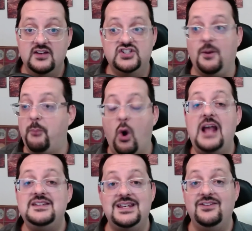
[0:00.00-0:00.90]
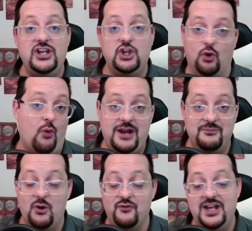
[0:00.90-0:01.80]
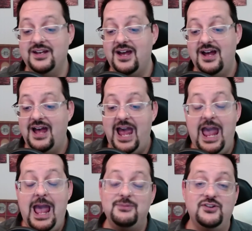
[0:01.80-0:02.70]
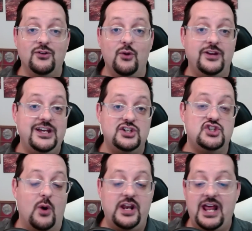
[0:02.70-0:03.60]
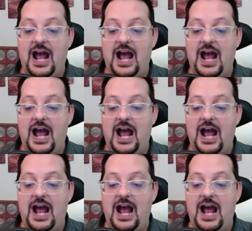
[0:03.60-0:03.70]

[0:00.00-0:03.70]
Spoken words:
Surprisingly great movie. Absolutely enjoyed it.